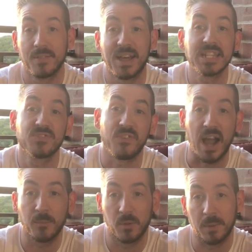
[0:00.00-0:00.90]
That's
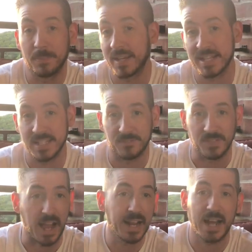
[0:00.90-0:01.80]
fine with me, because if
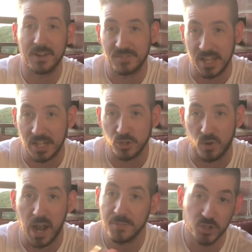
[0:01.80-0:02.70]
9 out of 10
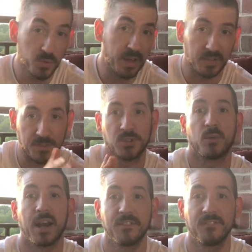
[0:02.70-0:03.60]
drives do that left to
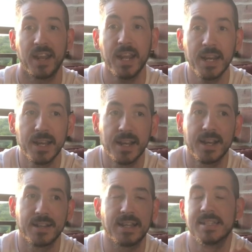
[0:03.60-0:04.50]
right fade,
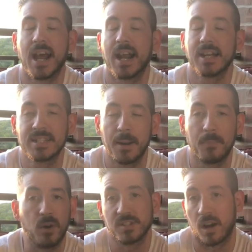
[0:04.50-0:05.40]
that's 9 out of 10
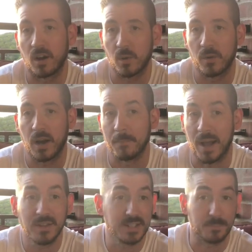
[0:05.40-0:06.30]
balls that aren't going out of
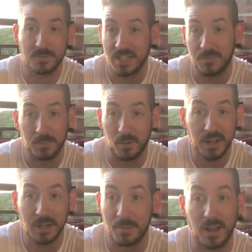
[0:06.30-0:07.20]
bounds, and I'm saving
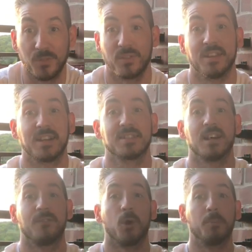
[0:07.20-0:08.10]
money and not sending
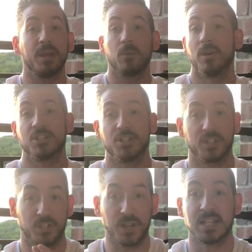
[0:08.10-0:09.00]
stuff OB, which
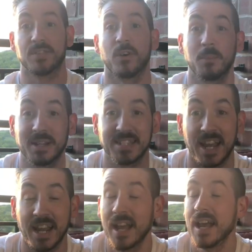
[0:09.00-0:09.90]
you guys have heard me
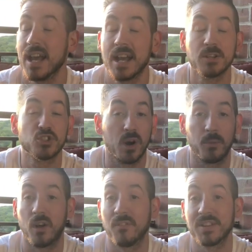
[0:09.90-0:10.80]
say,
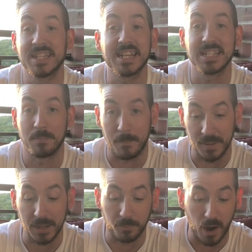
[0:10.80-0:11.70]
trouble off the tee is my
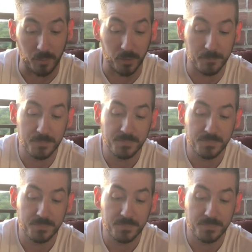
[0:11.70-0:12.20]
big problem.